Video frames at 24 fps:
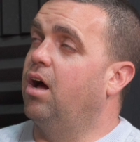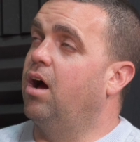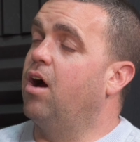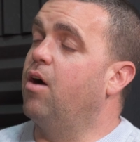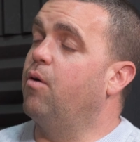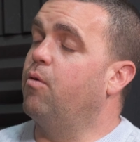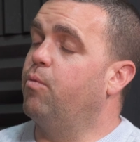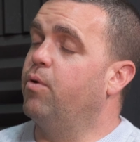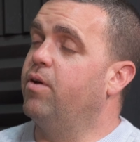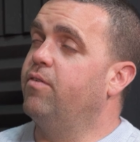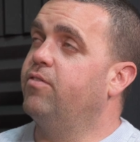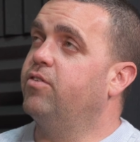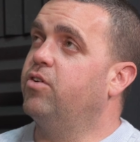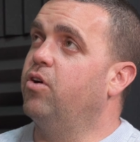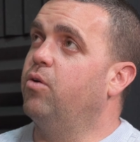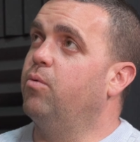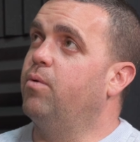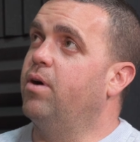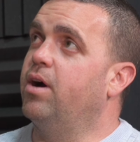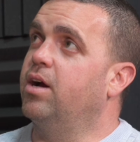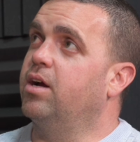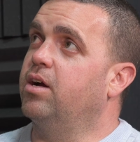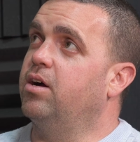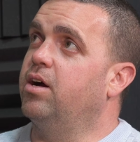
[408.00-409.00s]
we've got
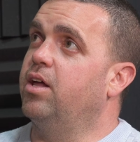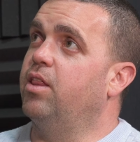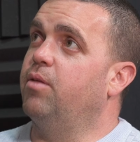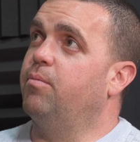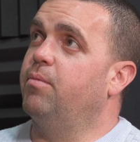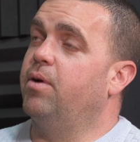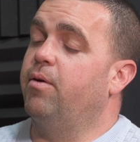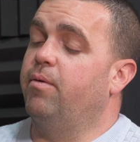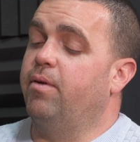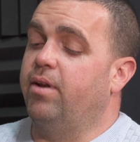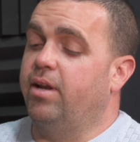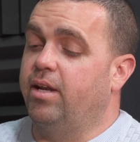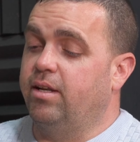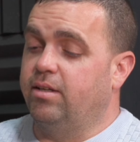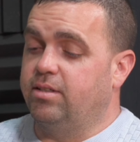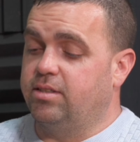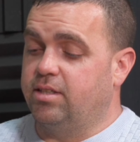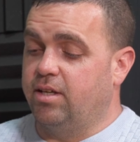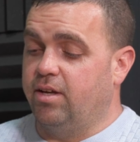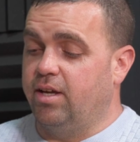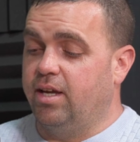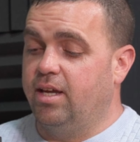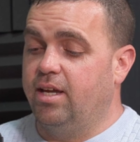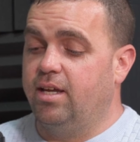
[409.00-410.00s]
one guy at the moment, and
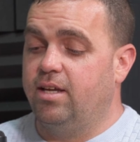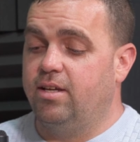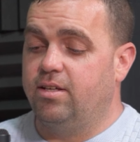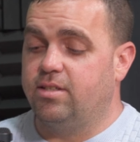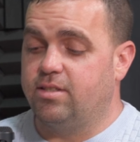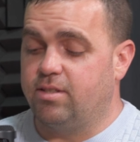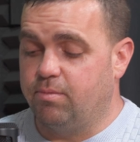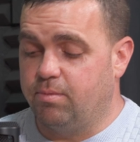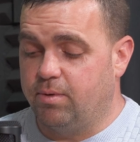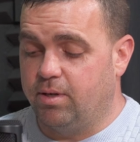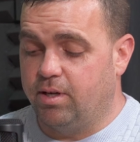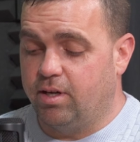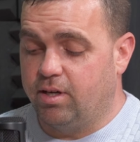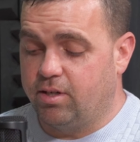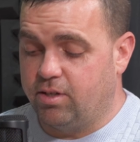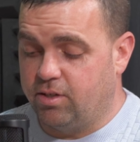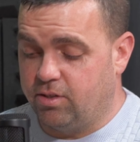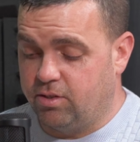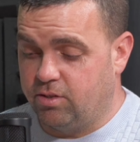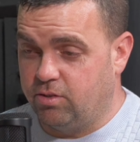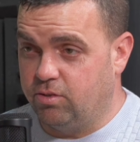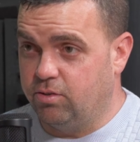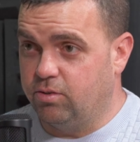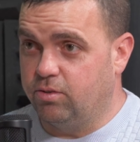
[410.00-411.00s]
so he used to work
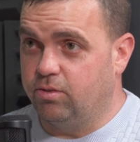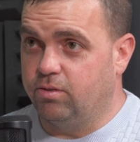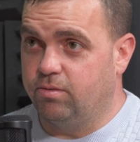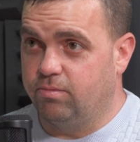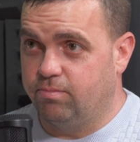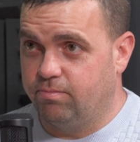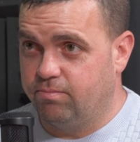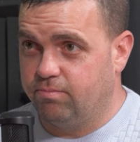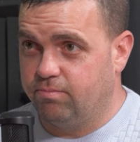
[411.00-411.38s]
on your